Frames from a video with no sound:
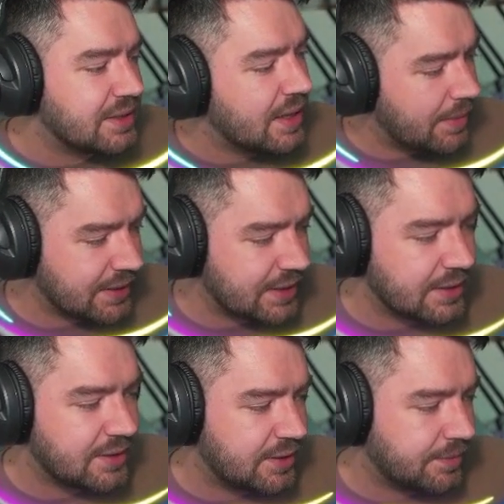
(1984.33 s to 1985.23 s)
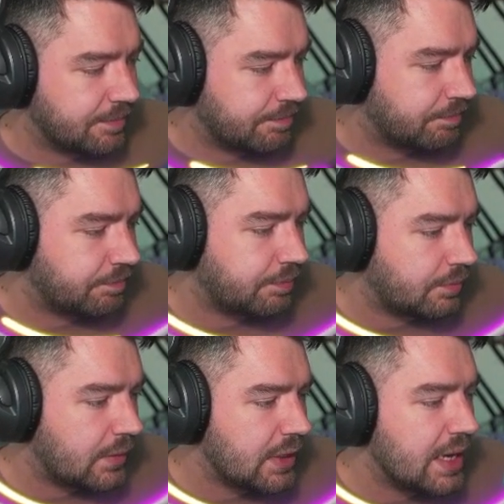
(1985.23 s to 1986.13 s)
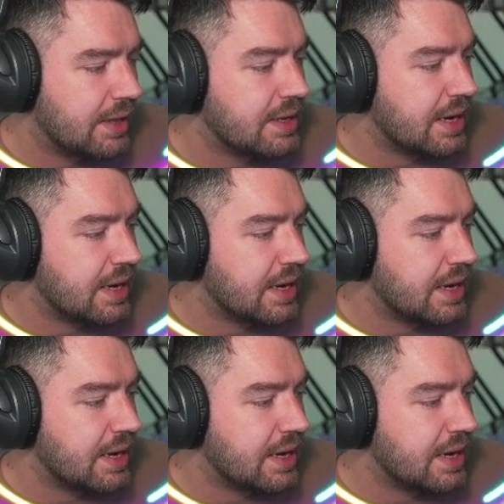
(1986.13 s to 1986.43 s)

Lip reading: That makes sense. And then